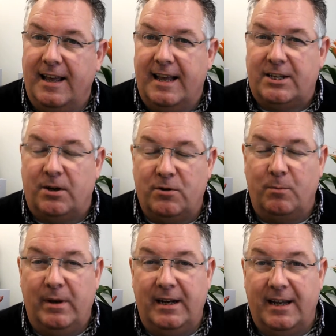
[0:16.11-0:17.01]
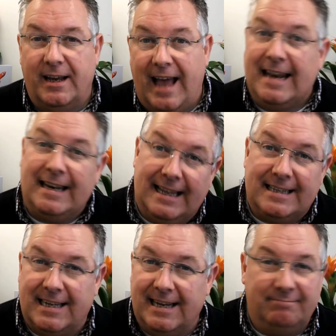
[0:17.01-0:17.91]
Social media and
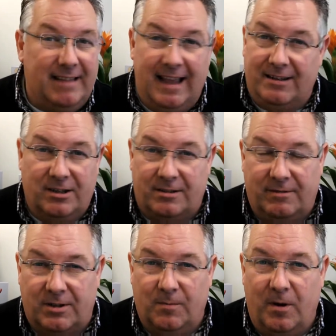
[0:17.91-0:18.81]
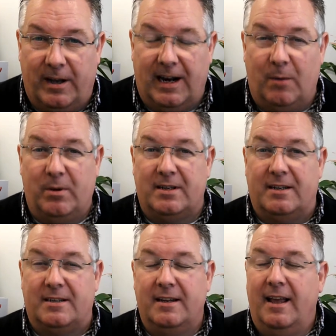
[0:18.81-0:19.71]
LinkedIn, it just doesn't work in our business.